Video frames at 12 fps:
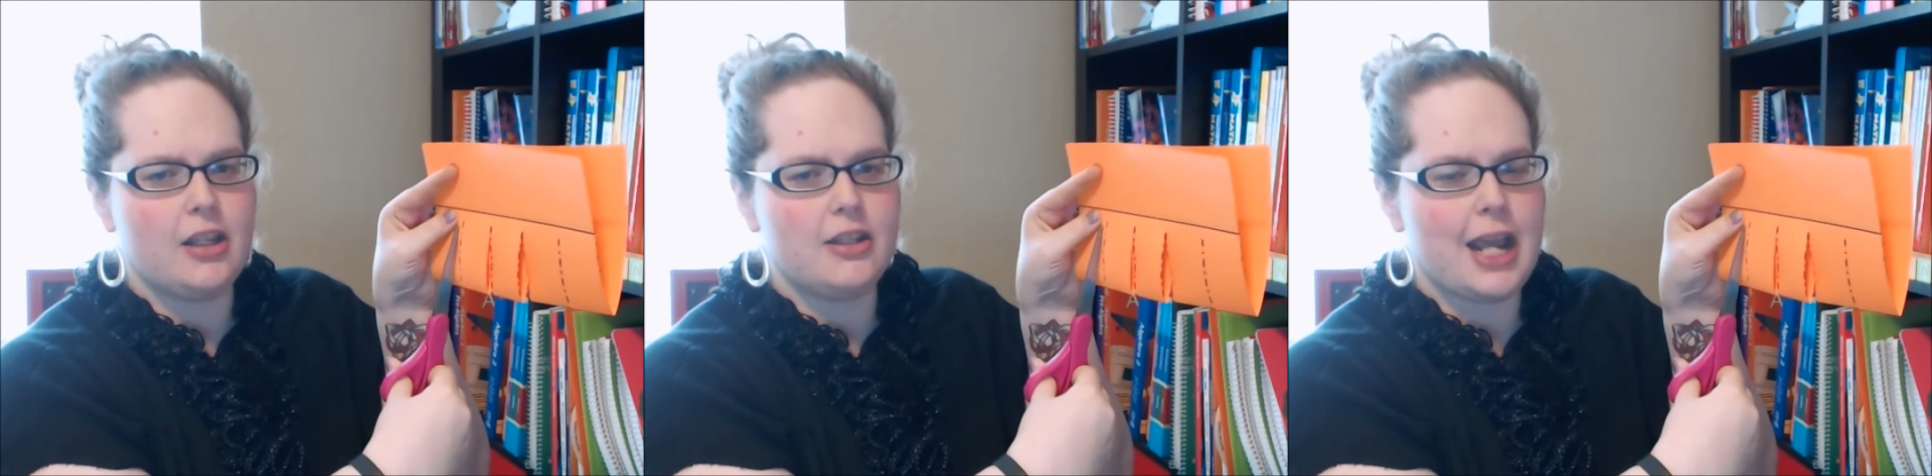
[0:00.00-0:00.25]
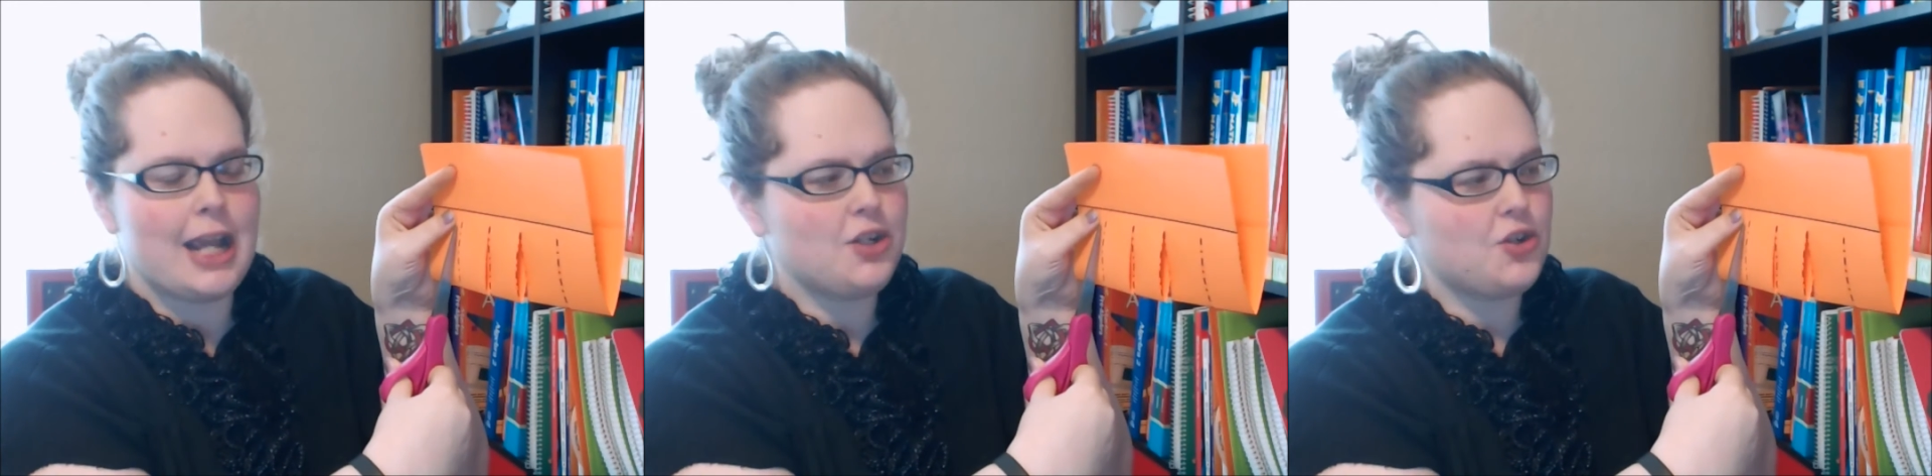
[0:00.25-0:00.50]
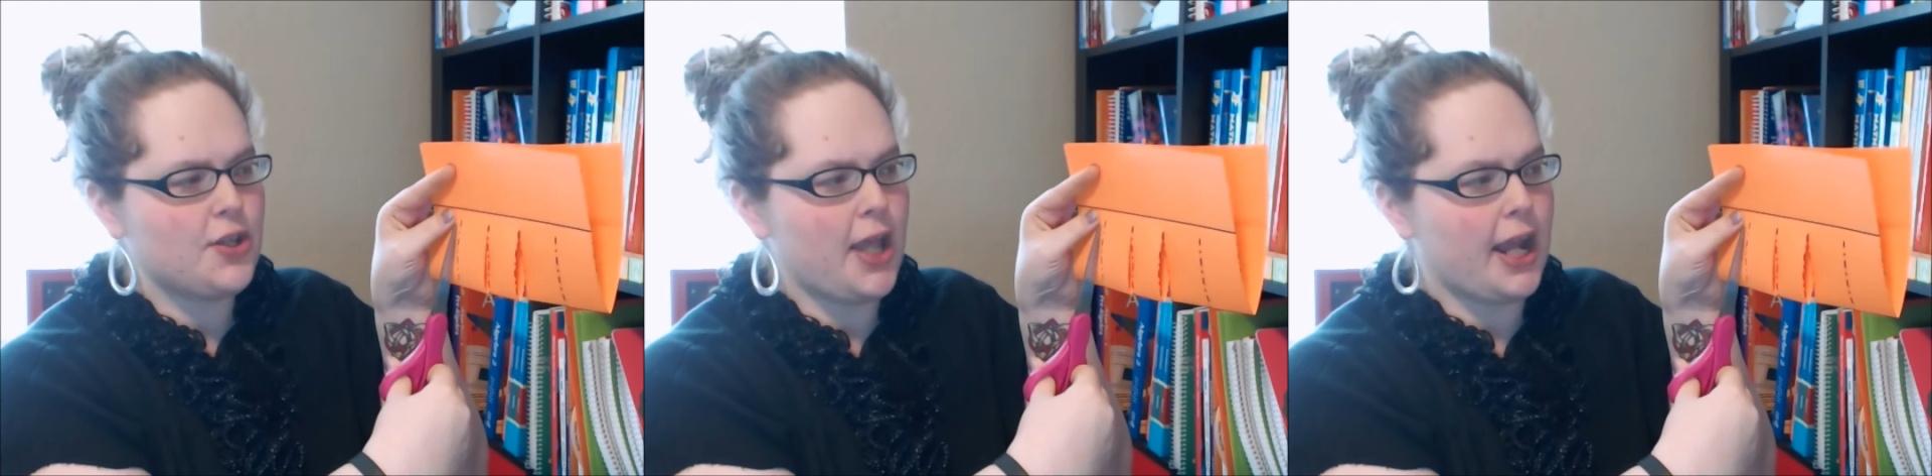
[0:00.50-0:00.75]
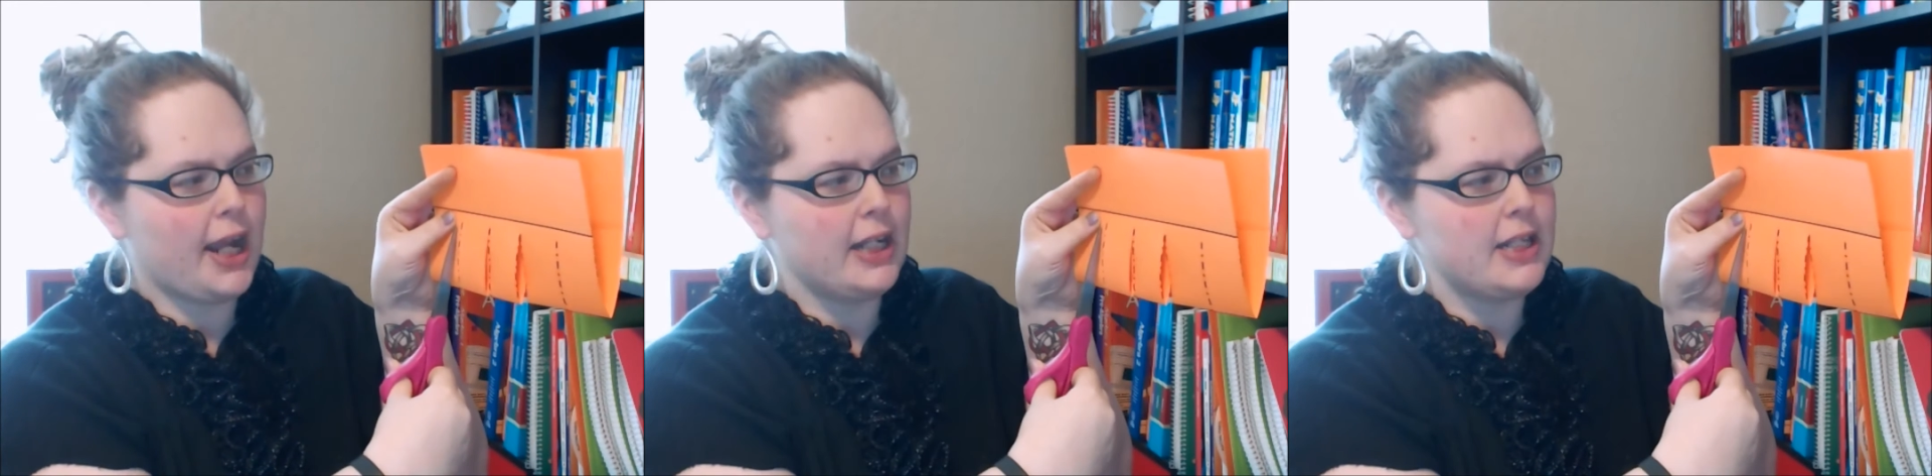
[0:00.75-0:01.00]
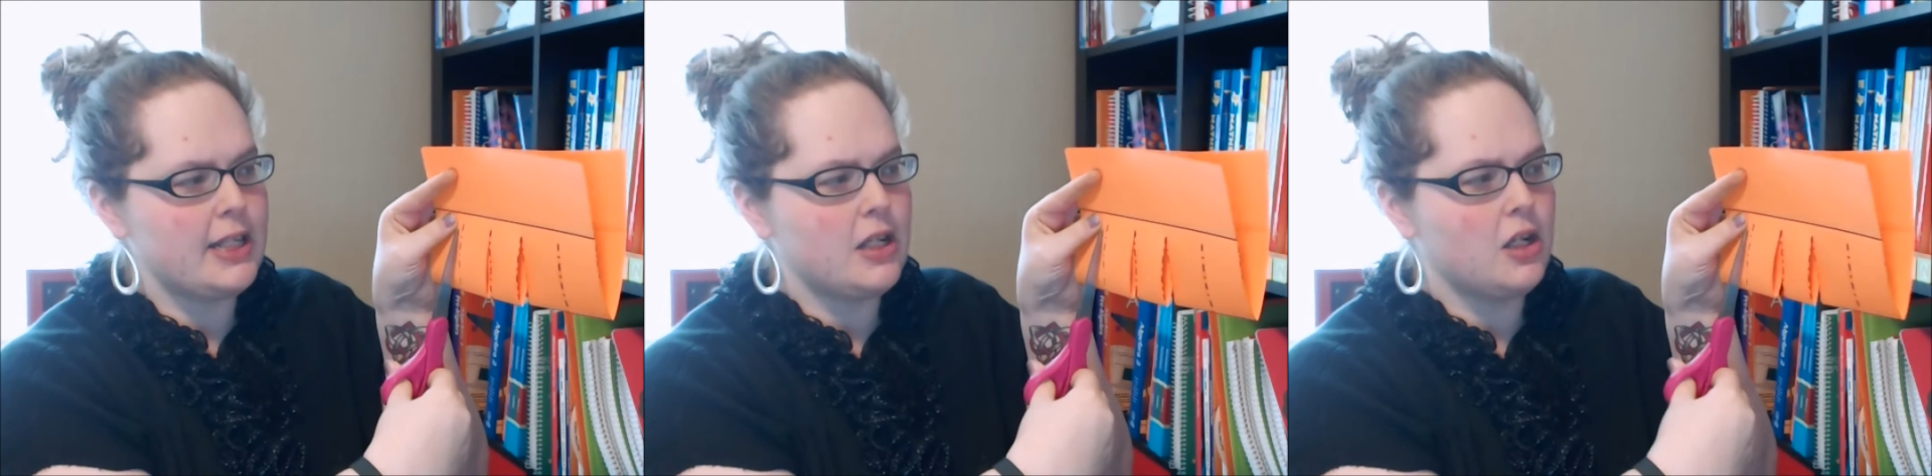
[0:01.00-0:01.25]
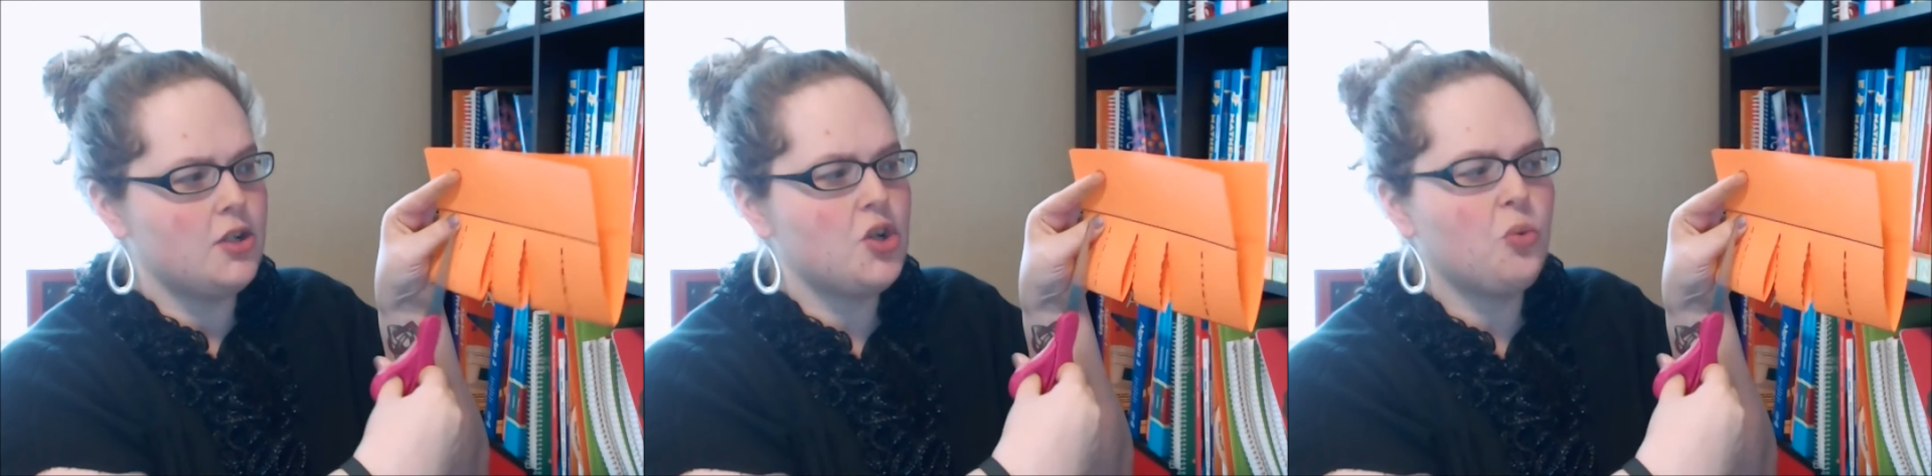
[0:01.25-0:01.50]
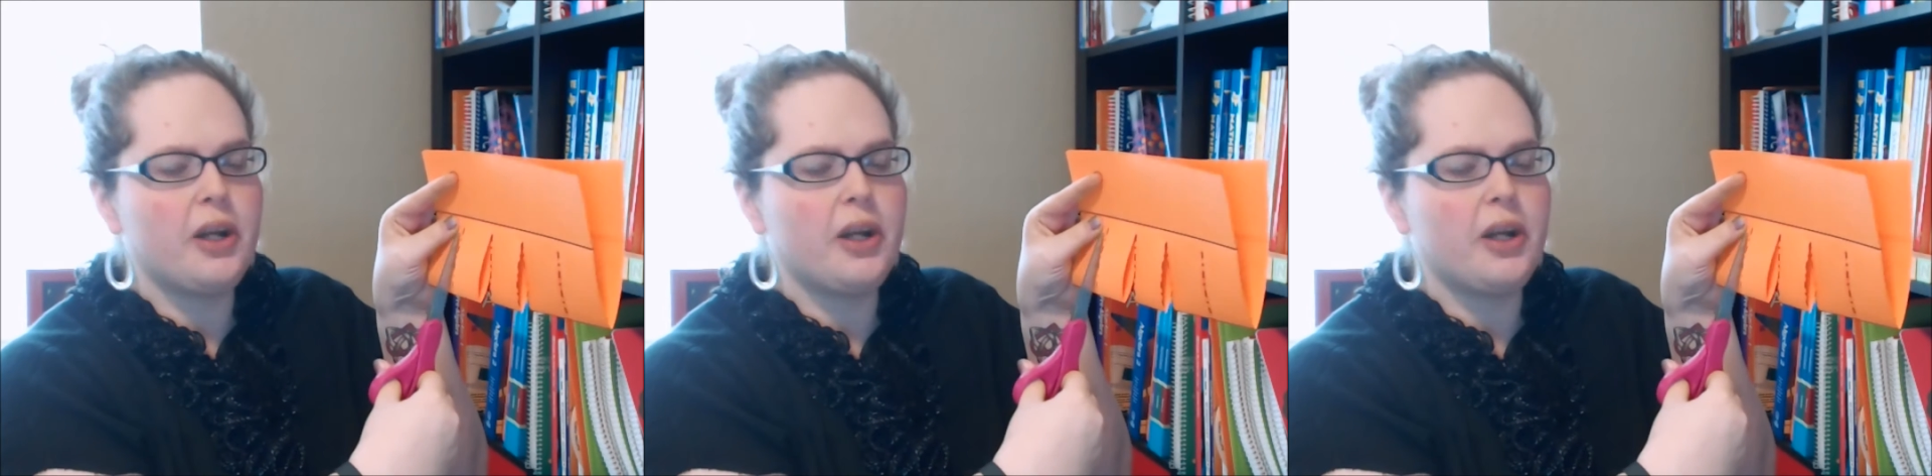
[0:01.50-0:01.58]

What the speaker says: dashed lines to